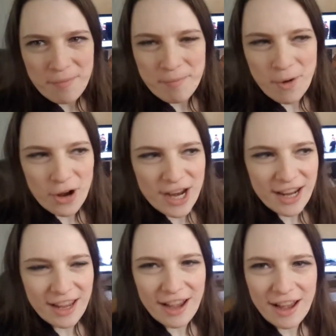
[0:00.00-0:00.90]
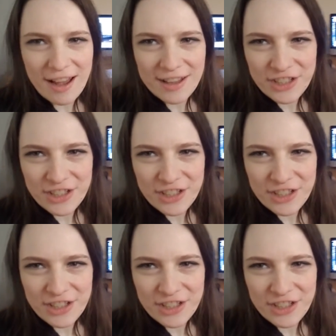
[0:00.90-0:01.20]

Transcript: Monica